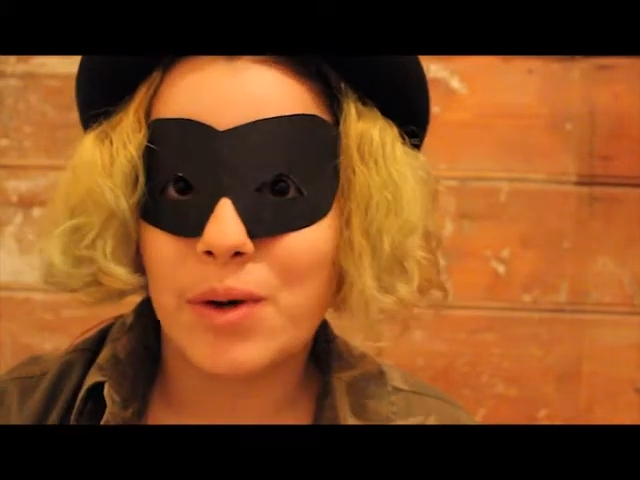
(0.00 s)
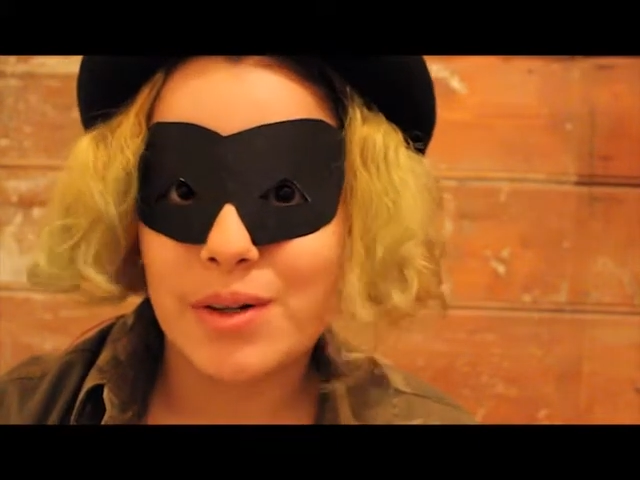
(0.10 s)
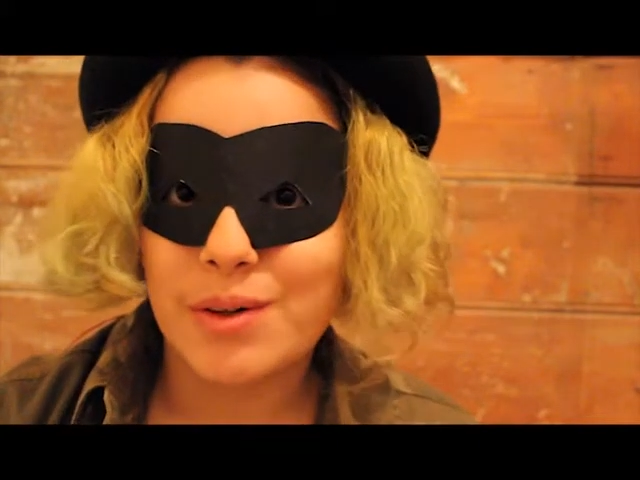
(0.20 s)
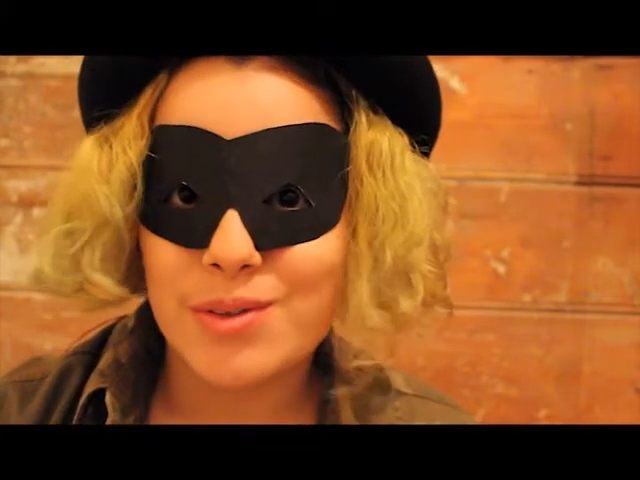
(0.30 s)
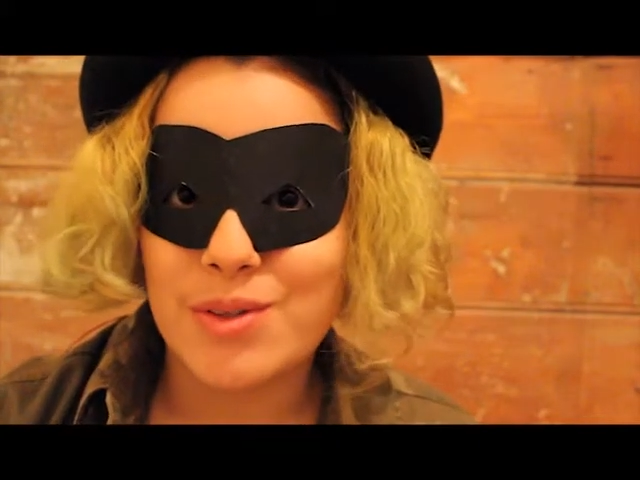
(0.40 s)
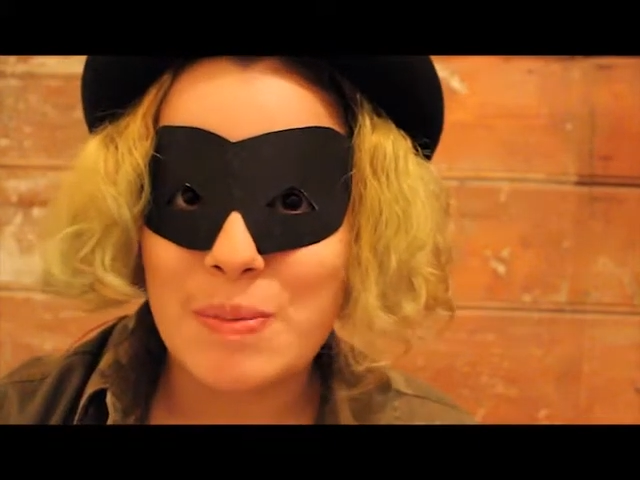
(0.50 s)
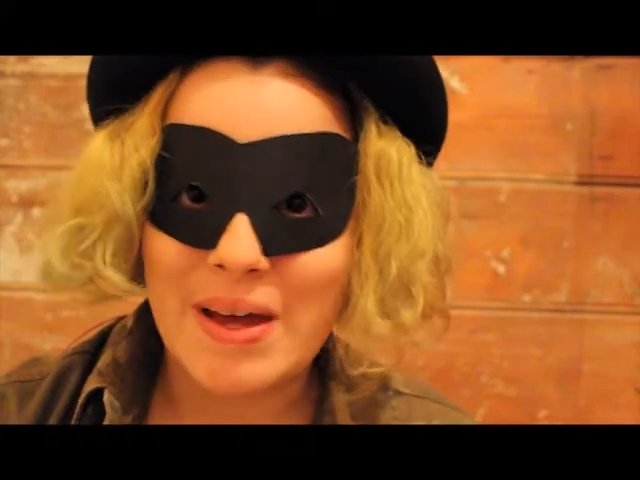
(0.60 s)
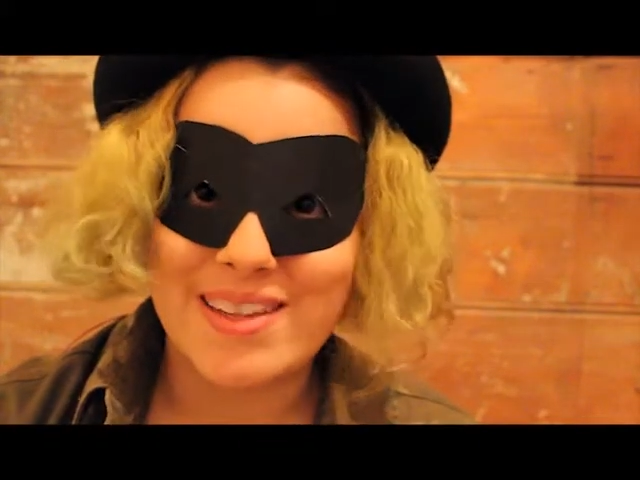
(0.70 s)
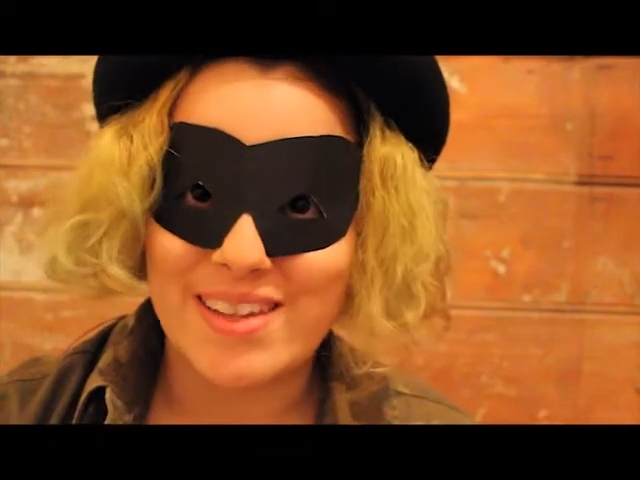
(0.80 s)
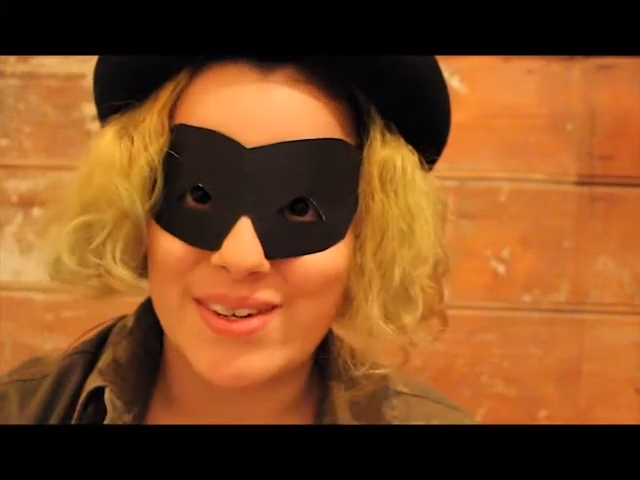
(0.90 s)
one knows you
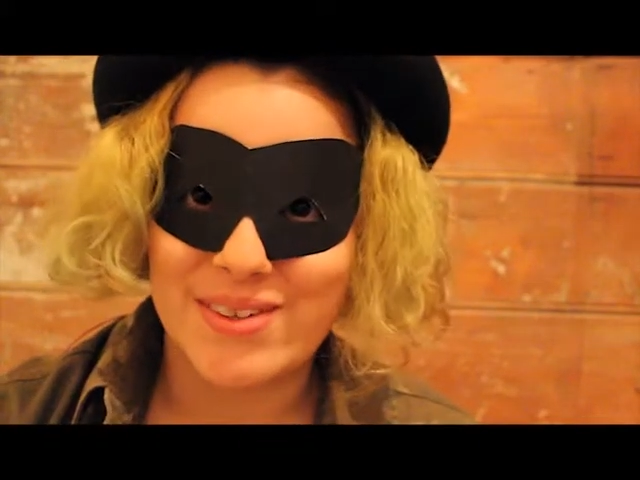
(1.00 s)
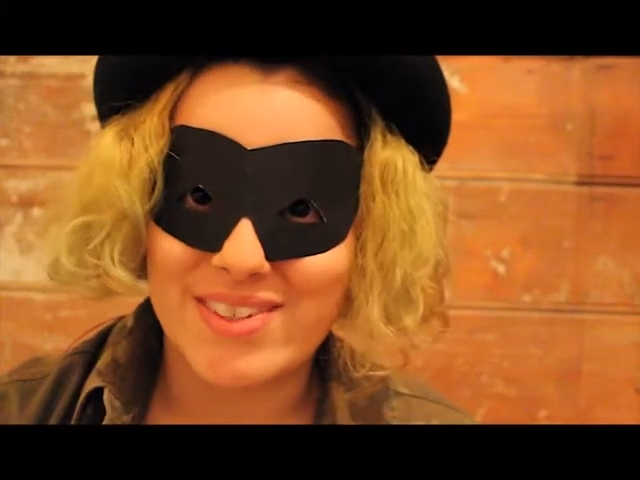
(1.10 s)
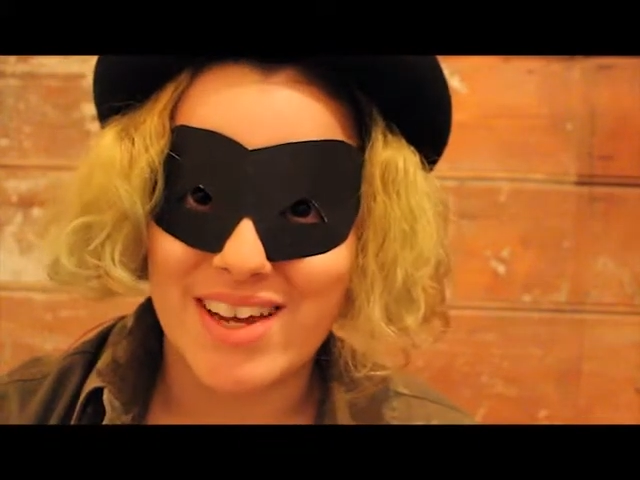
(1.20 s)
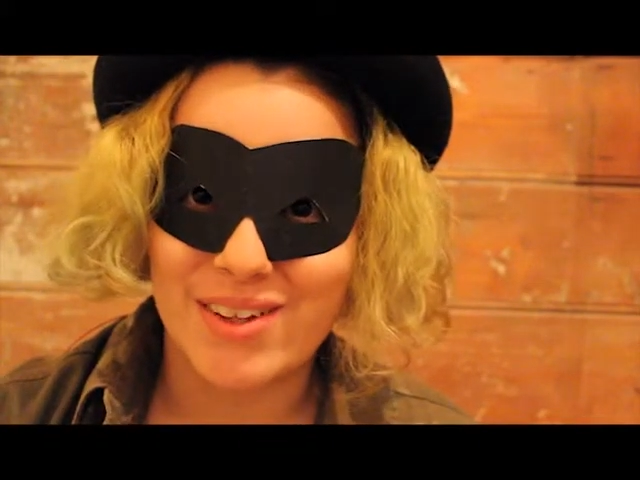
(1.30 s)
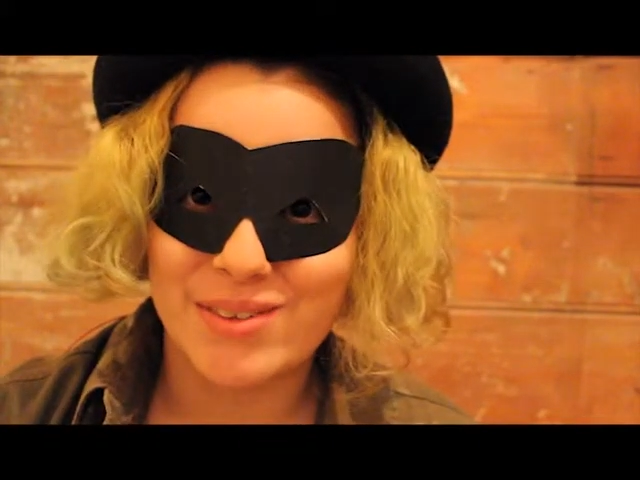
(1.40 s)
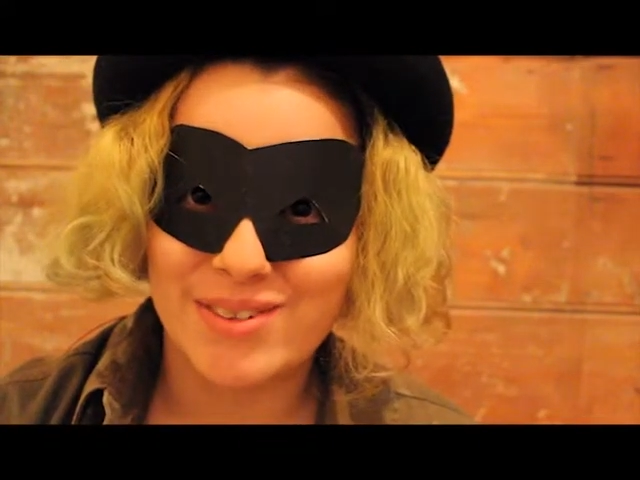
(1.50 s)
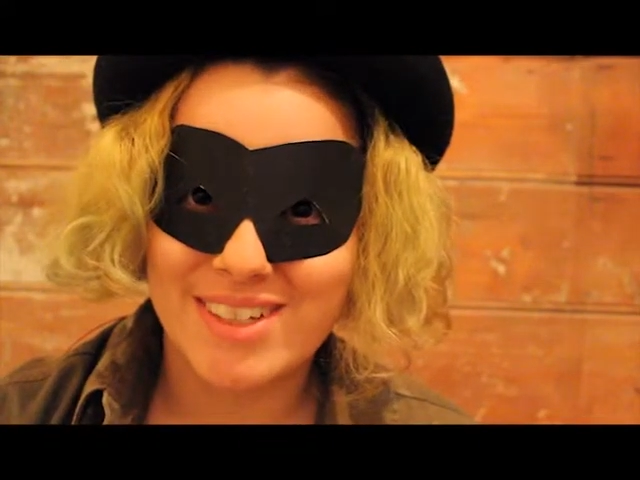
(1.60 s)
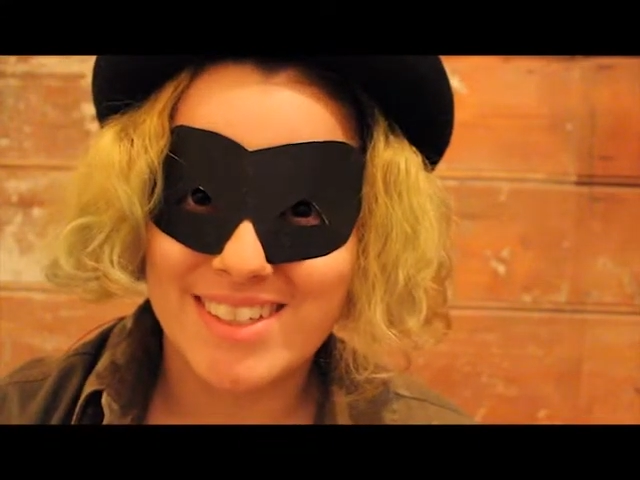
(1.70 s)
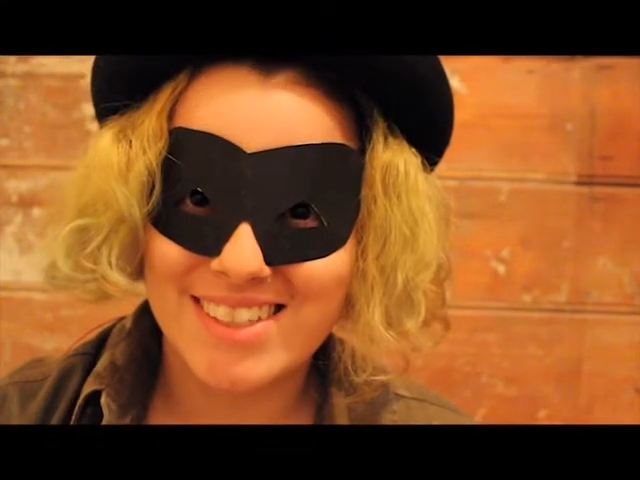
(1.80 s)
better than yourself.